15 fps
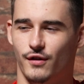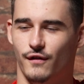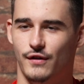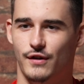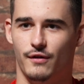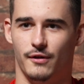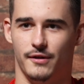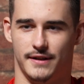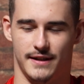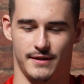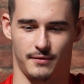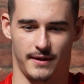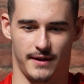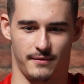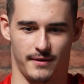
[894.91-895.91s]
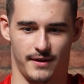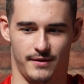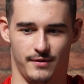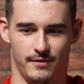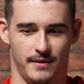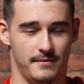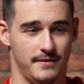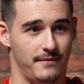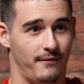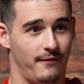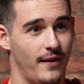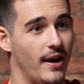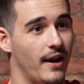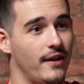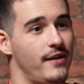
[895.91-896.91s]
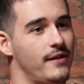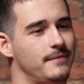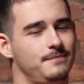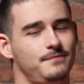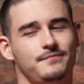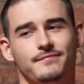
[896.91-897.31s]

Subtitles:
Northern Euros in 2022, and it was in Finland.